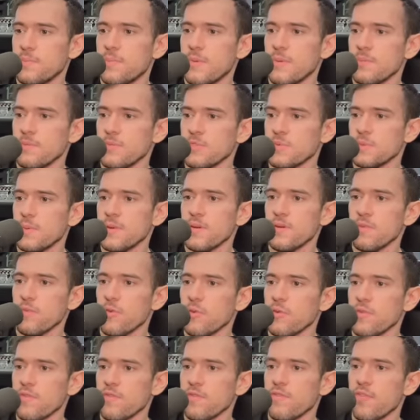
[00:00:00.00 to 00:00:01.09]
People just being
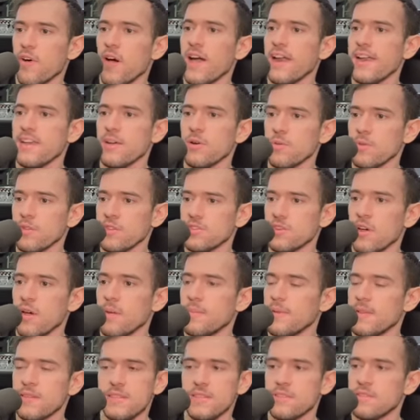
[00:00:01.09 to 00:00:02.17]
rude and fighting all the
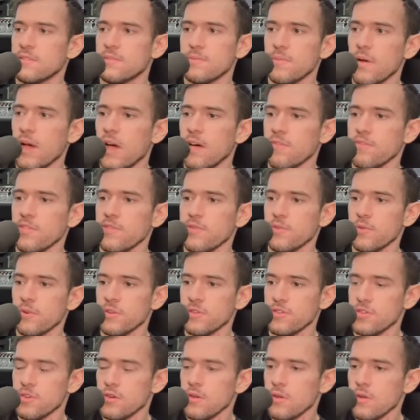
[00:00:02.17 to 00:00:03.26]
time. That's half the
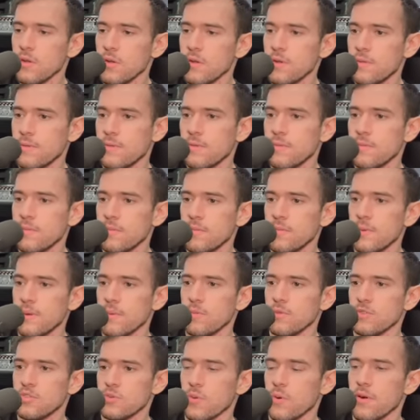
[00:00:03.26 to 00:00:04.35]
footage.
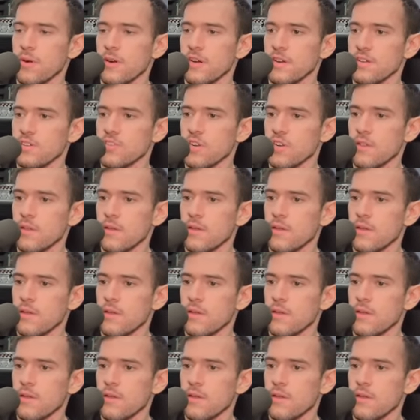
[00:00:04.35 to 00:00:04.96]
People swearing at each other.